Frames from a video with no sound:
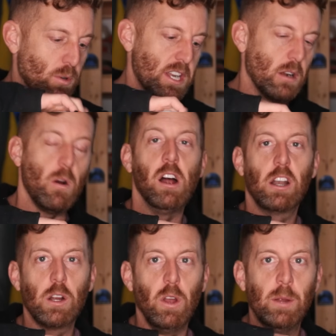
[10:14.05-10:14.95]
where you
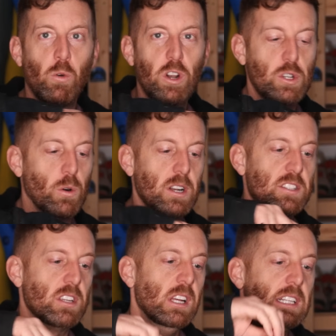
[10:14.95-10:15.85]
are going more
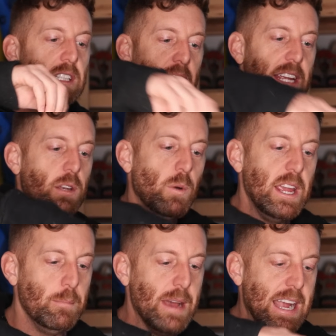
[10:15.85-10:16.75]
towards
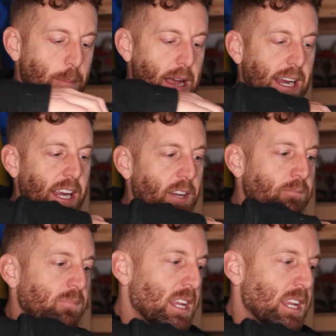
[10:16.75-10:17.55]
lightweight backpacking,